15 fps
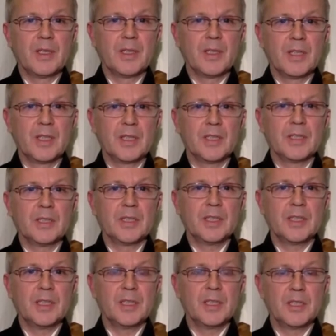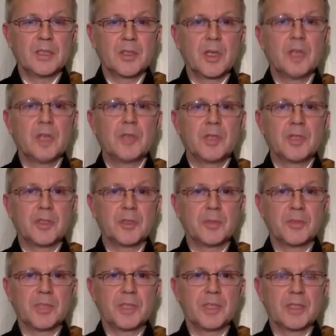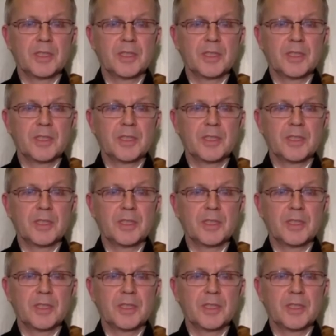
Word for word: and he discovered something